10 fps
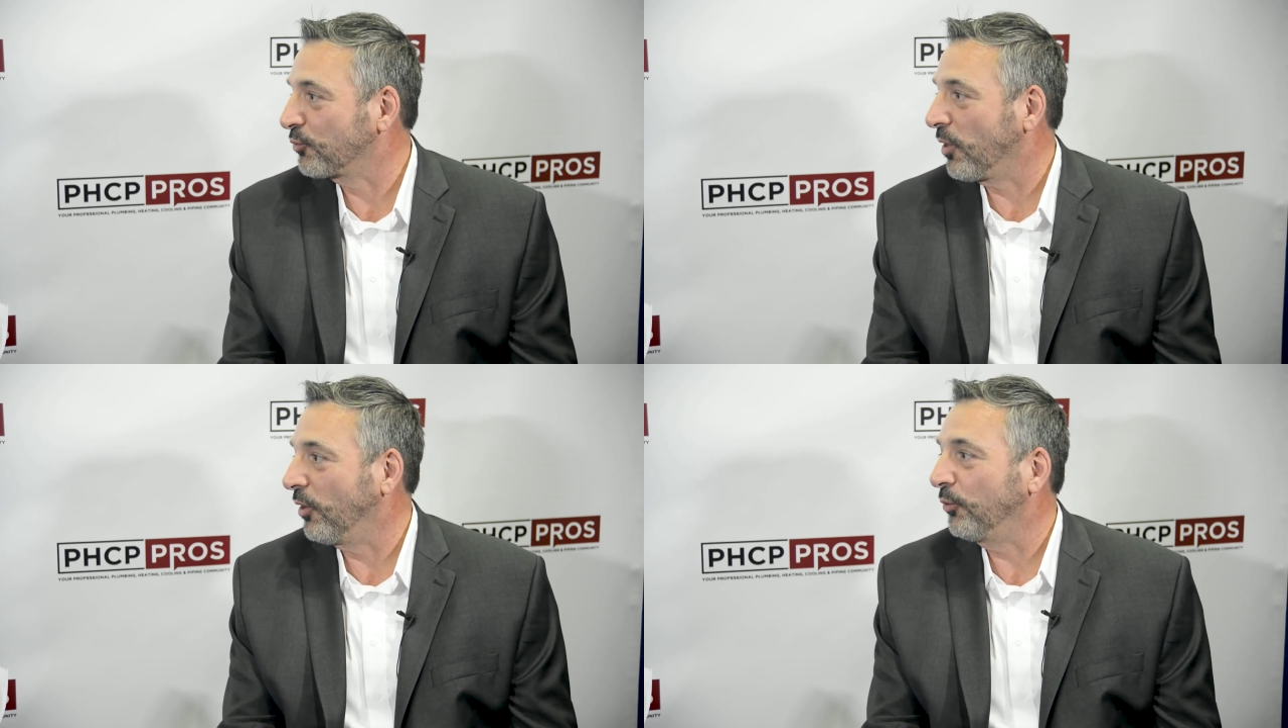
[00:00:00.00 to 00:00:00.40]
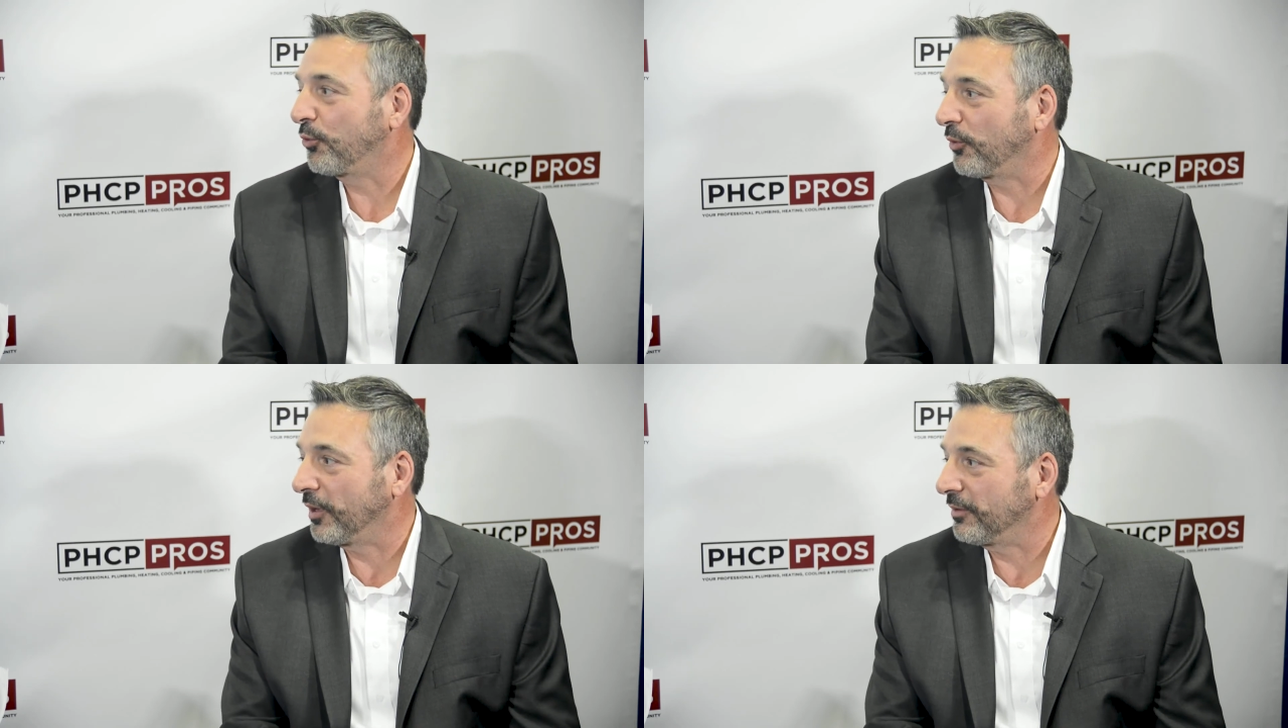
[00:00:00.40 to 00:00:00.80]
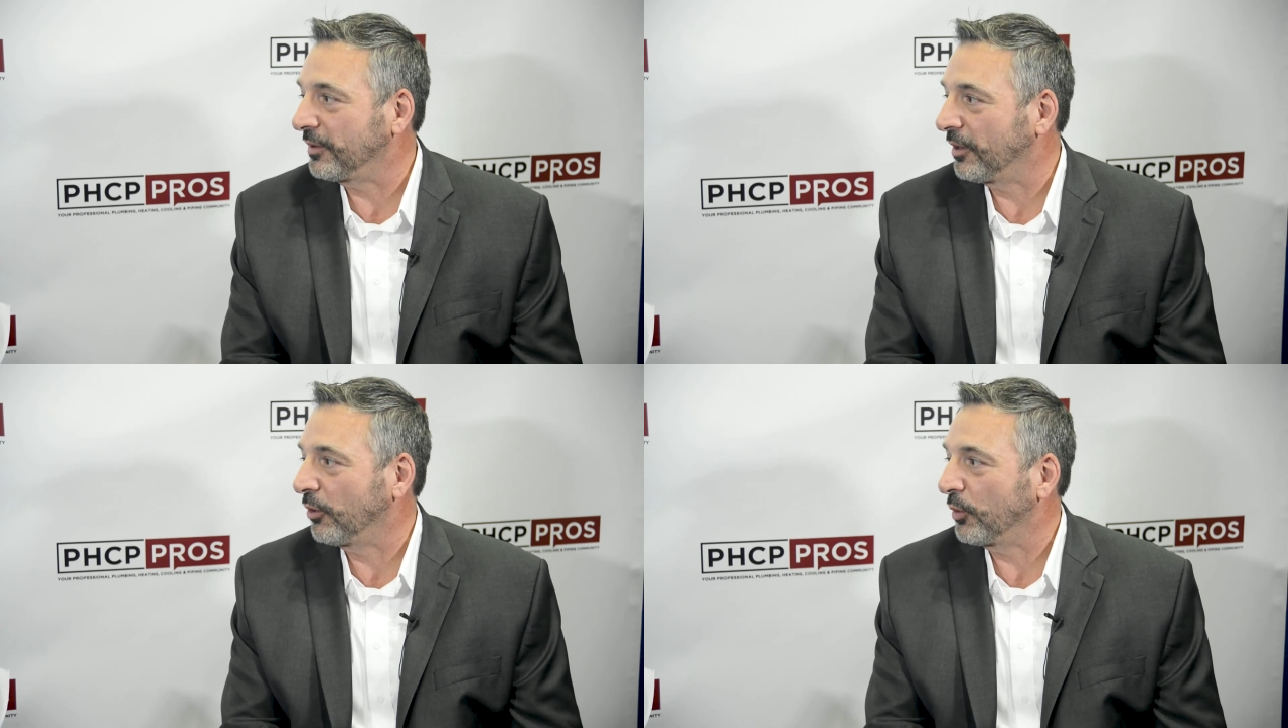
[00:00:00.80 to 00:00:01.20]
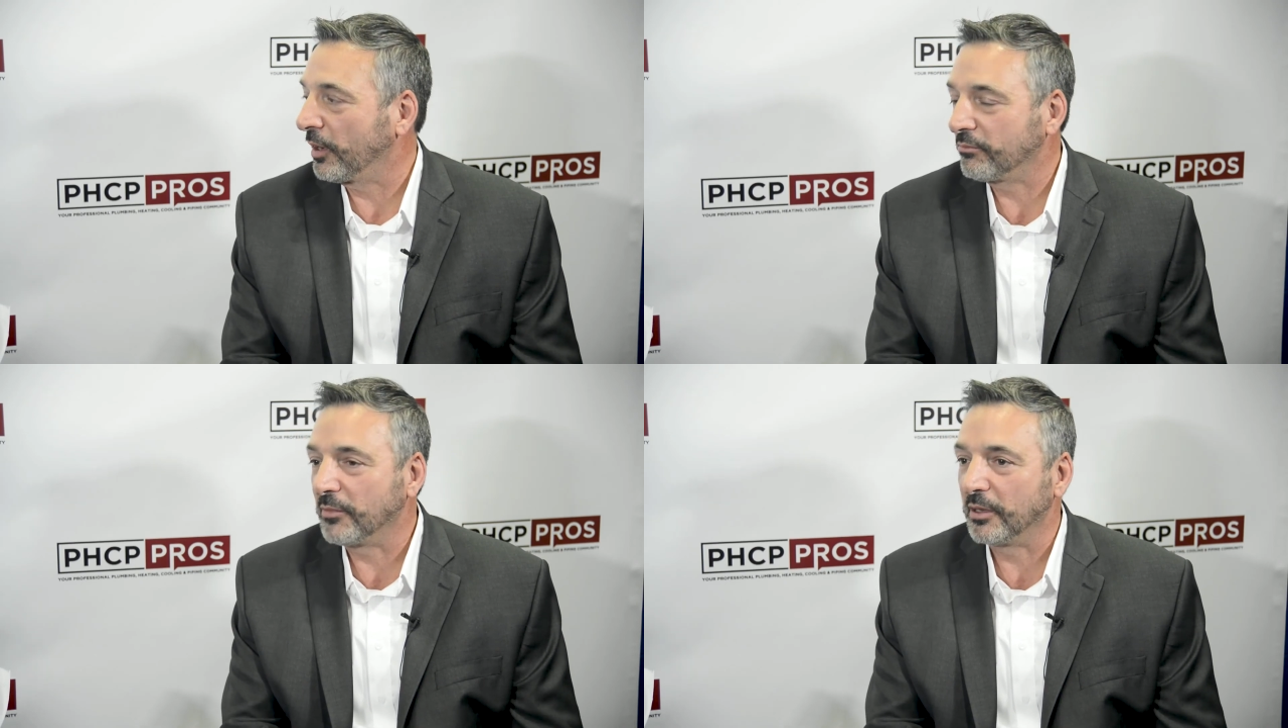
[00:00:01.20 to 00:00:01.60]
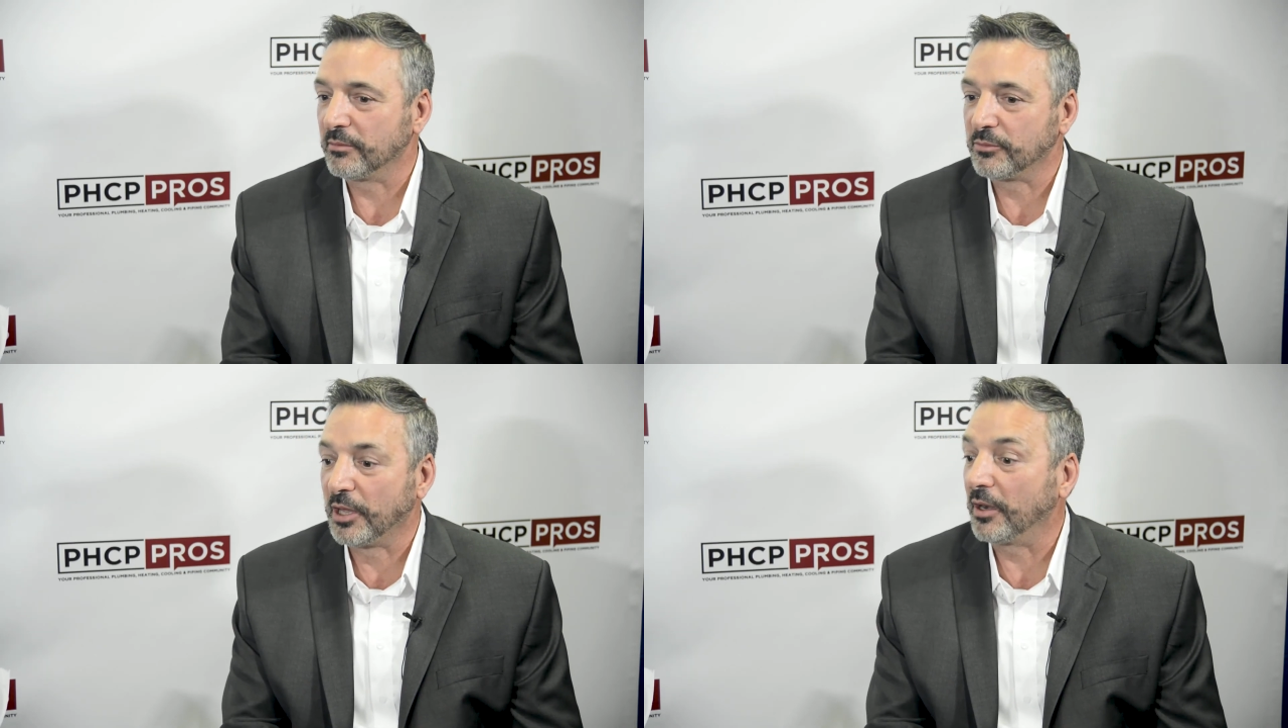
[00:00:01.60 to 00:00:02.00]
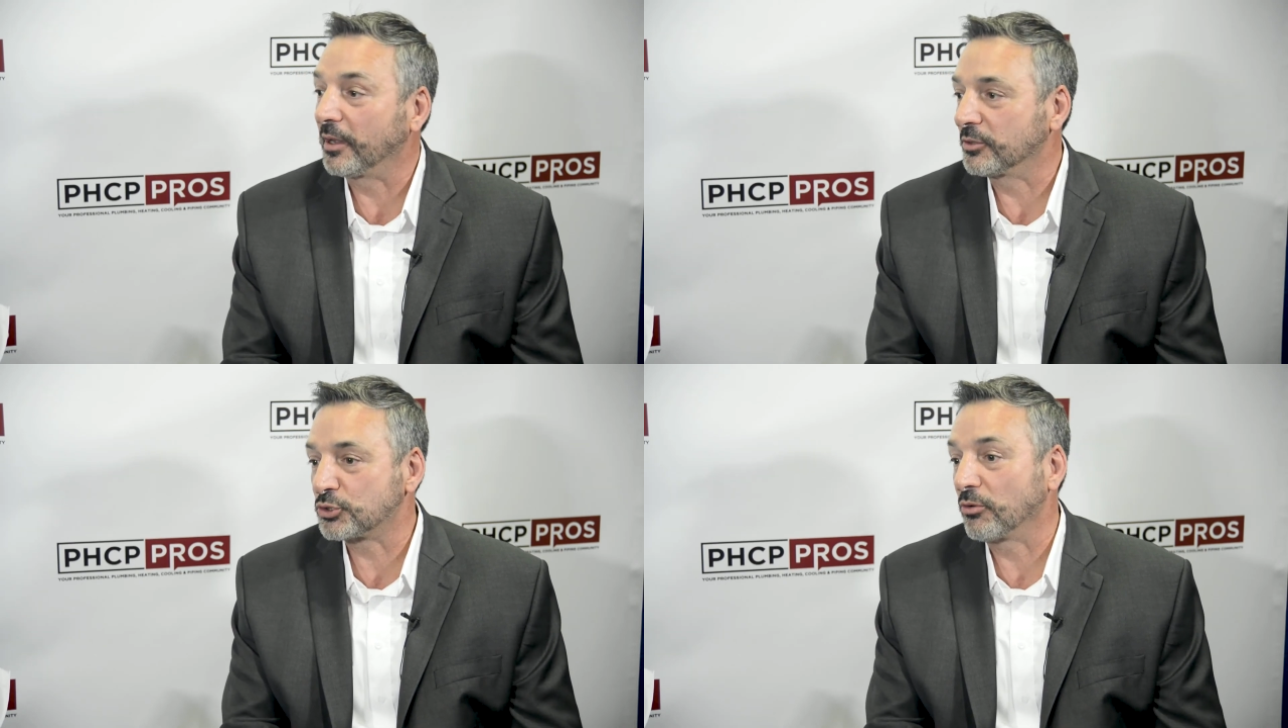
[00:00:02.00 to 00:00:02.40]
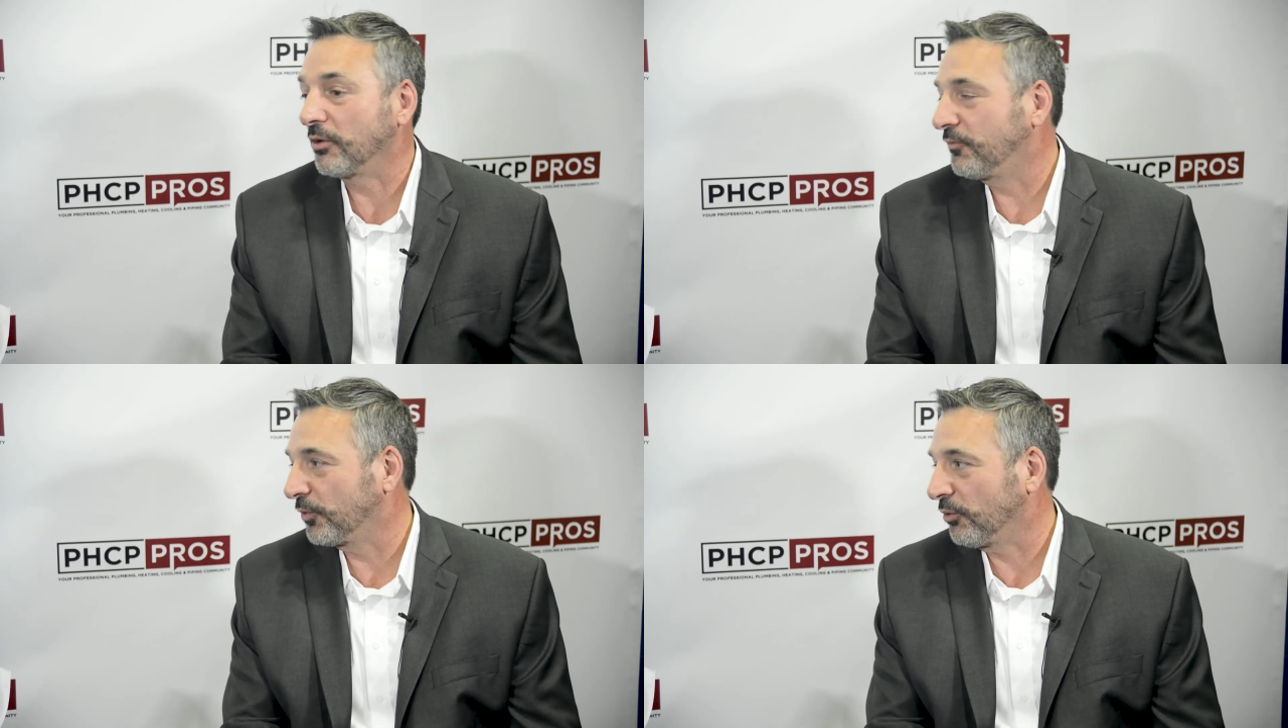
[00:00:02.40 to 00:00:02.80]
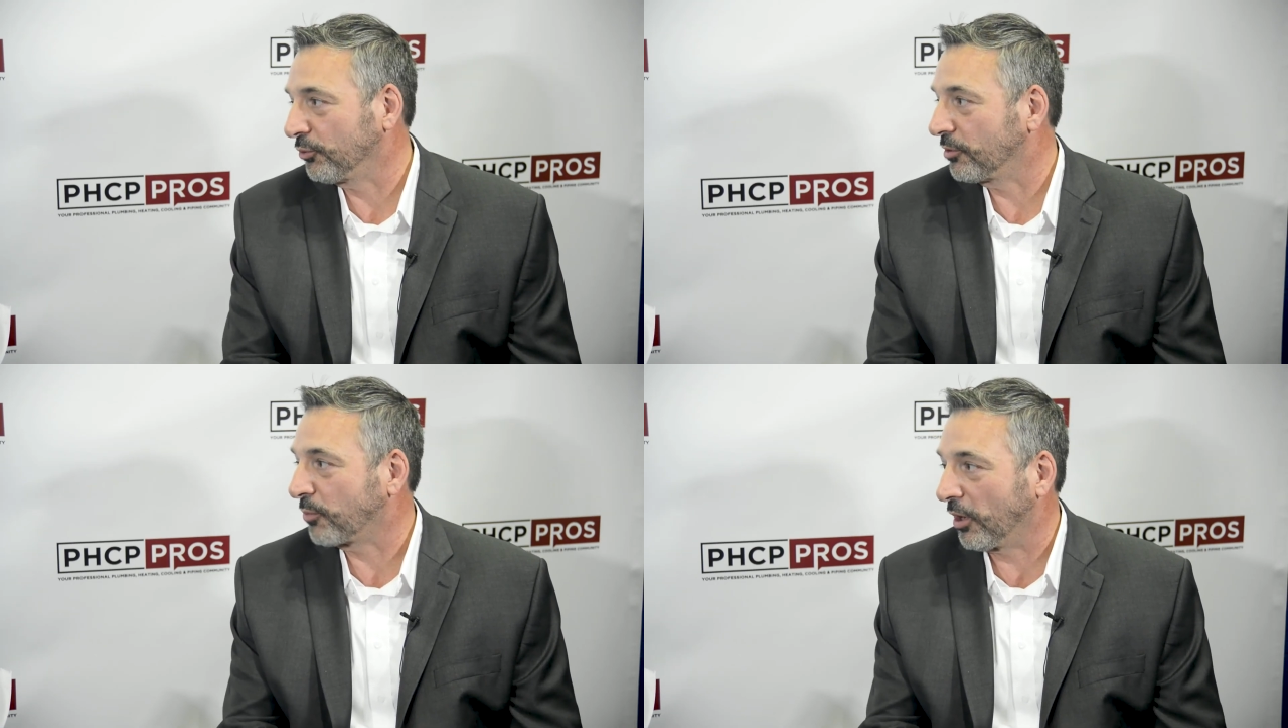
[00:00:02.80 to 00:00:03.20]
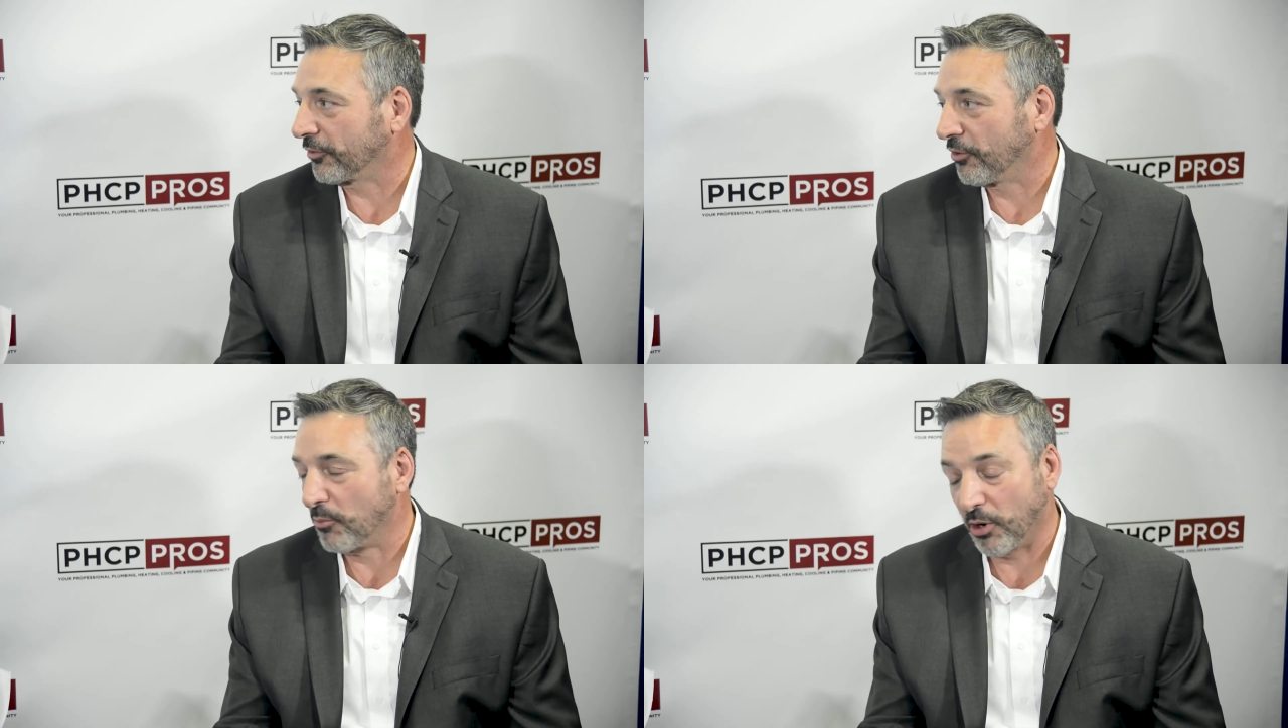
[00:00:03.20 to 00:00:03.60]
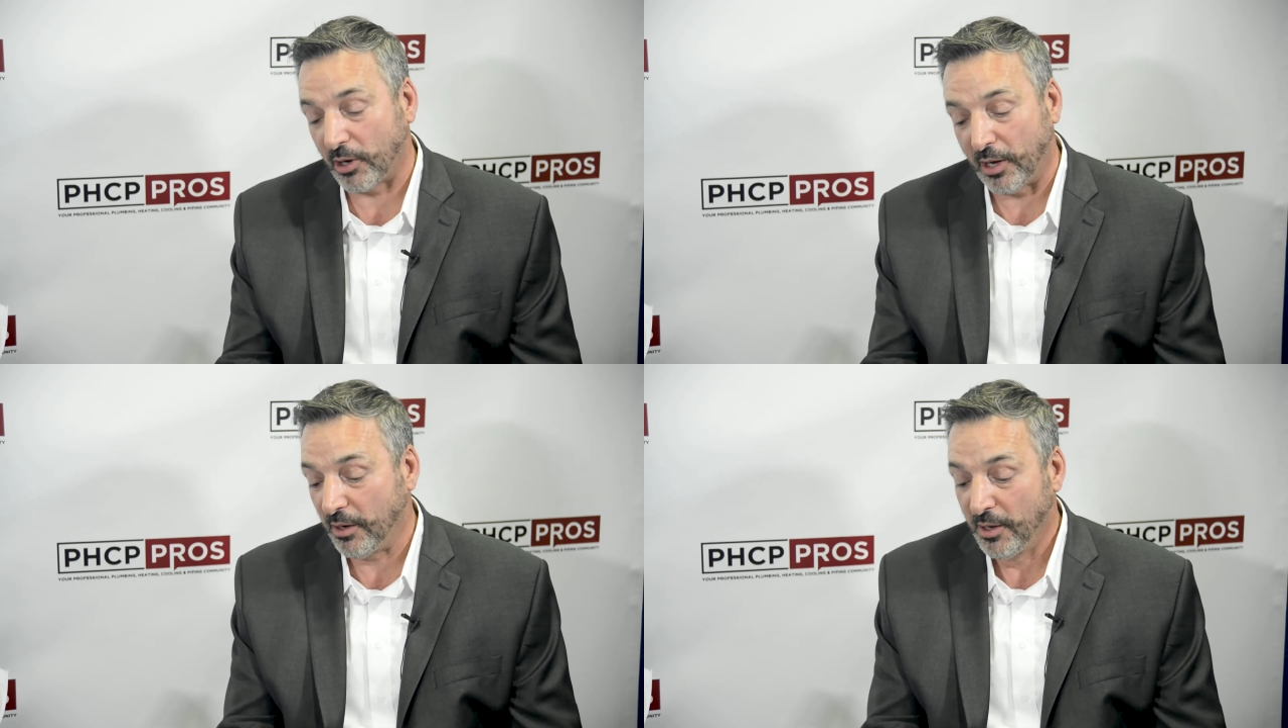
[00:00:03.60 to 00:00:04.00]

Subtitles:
growth and getting a strong foothold of the product in the market.